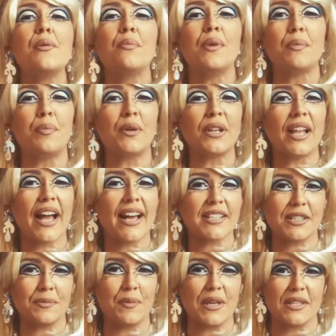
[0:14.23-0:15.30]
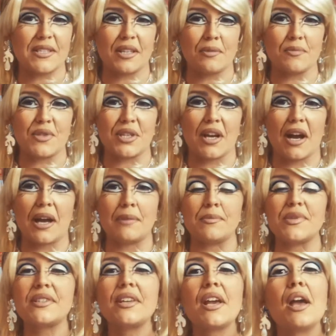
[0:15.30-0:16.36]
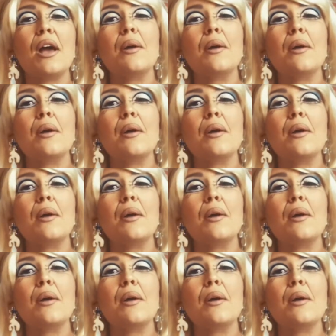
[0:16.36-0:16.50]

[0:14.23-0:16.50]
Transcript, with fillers: People ask me sometimes,